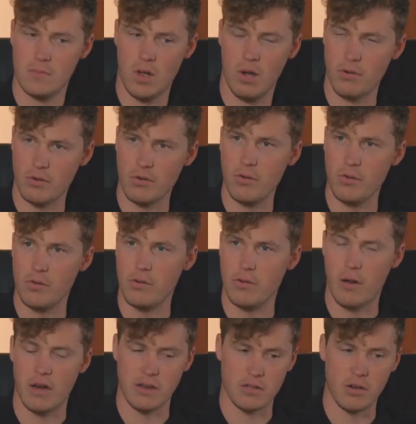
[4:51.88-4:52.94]
I would agree with
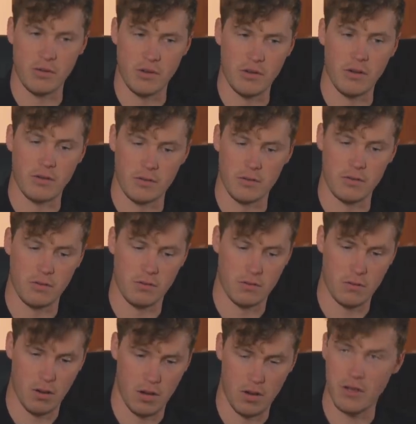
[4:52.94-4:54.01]
you, and it's only going to
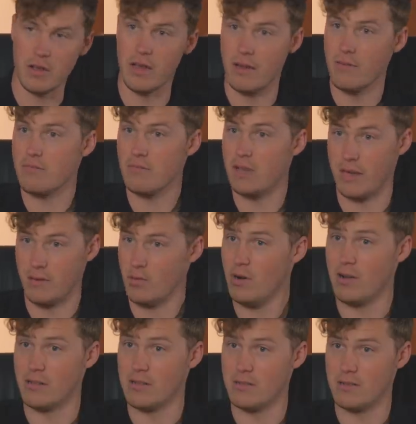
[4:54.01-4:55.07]
get get
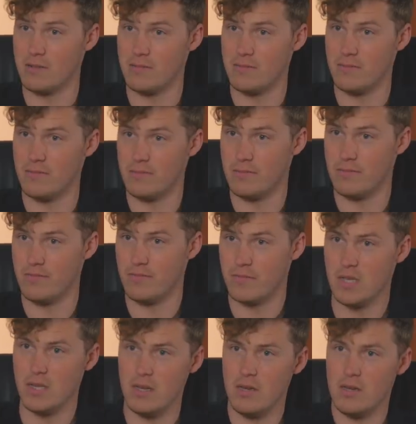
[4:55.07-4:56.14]
worse. Yeah.
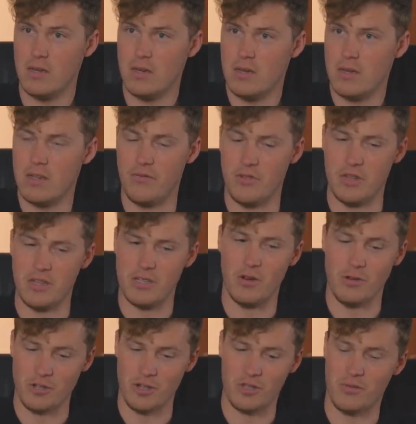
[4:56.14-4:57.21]
Yeah. Given that it's
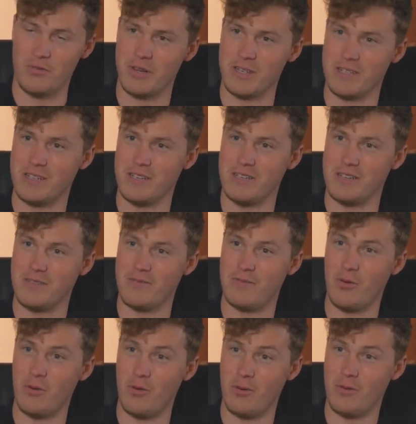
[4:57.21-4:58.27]
not just the breeding season
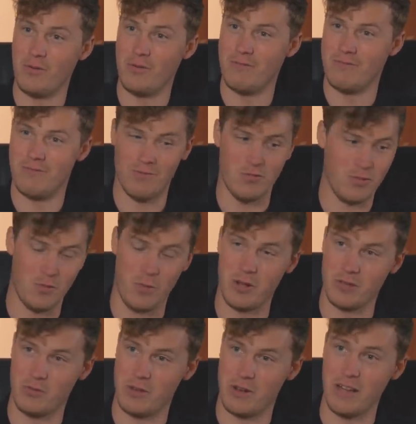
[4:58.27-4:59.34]
for the
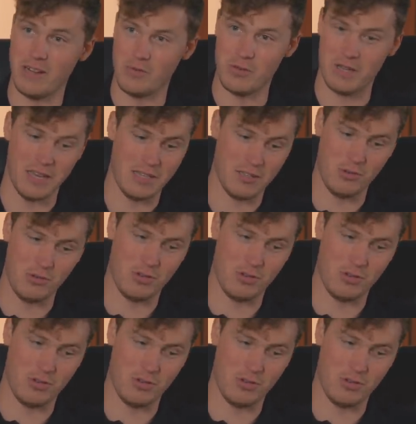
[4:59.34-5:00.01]
birds we'd like to protect, it's